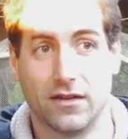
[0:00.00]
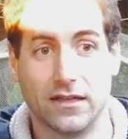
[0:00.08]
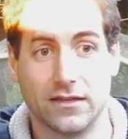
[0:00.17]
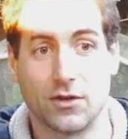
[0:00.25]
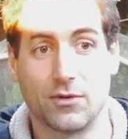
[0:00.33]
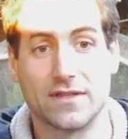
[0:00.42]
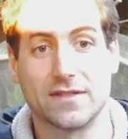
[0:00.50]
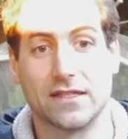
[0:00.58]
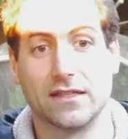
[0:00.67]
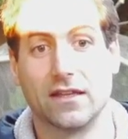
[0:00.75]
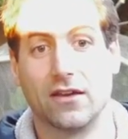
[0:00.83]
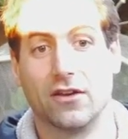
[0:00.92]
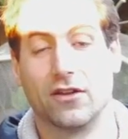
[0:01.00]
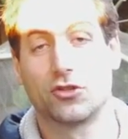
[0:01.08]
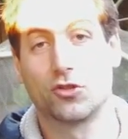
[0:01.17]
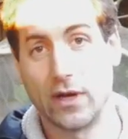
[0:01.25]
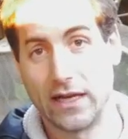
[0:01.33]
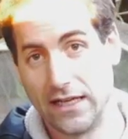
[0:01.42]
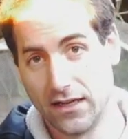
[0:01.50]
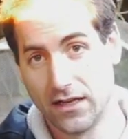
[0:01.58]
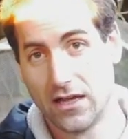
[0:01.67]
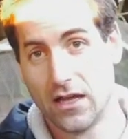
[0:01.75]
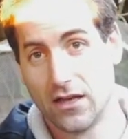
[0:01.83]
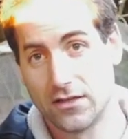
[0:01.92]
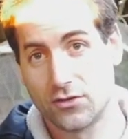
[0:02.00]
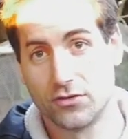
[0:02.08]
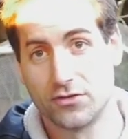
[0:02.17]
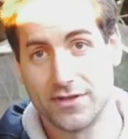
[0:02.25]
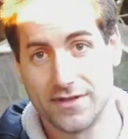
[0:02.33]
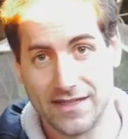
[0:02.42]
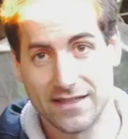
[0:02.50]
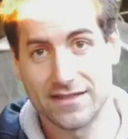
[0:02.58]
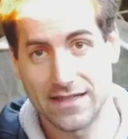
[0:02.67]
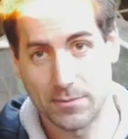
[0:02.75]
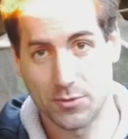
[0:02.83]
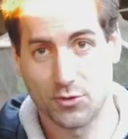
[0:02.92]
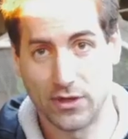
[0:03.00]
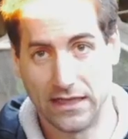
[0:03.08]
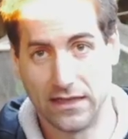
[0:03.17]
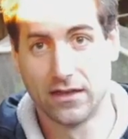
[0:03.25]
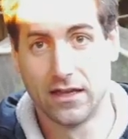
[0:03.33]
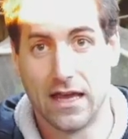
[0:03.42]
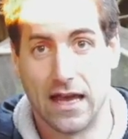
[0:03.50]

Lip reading: interesting training. It's called the 6-step training,